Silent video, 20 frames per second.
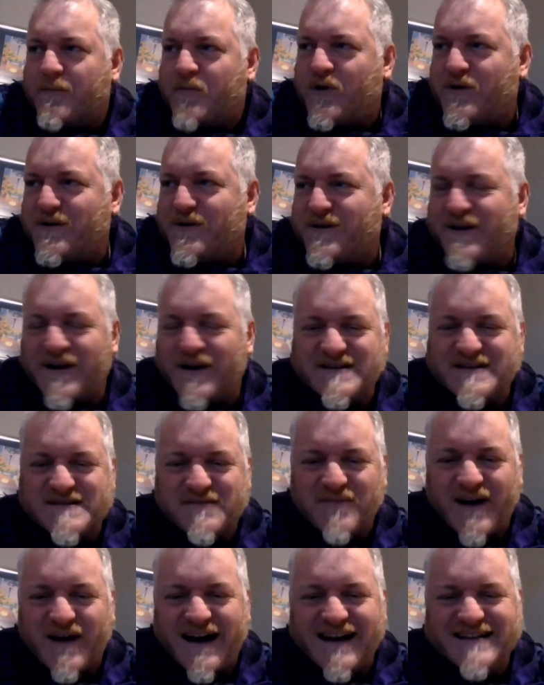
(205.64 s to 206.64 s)
who goes
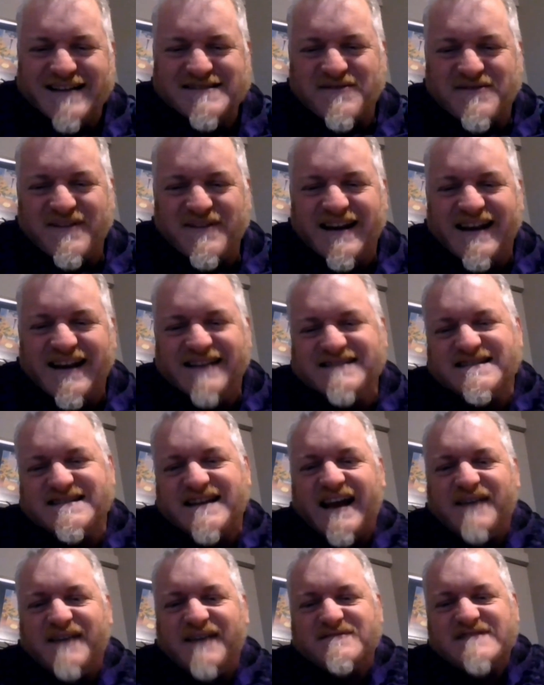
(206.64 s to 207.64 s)
and buys all the latest
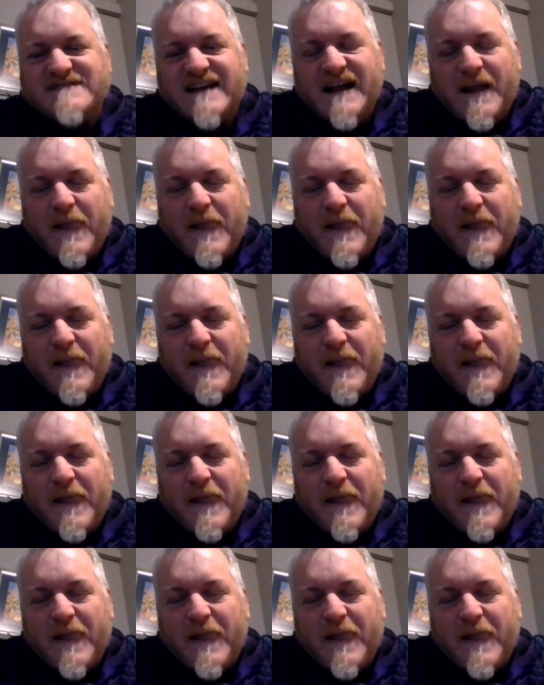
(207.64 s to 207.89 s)
games.